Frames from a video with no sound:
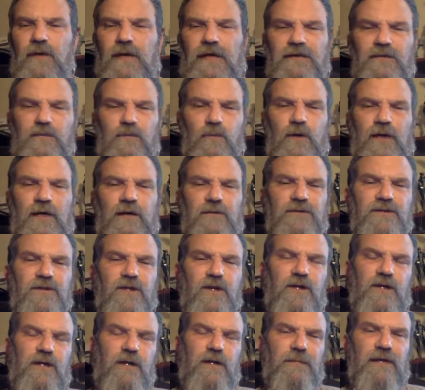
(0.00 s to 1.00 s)
as what I was
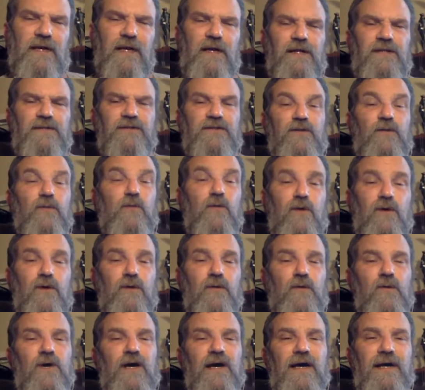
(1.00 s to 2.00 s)
talking about is the
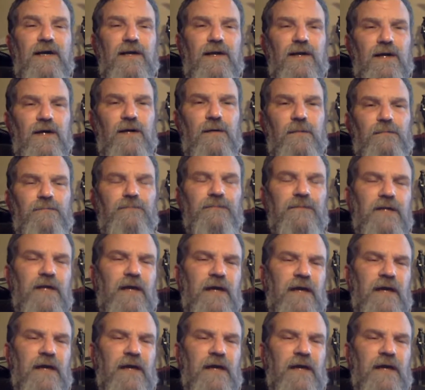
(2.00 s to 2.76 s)
worldwide hum.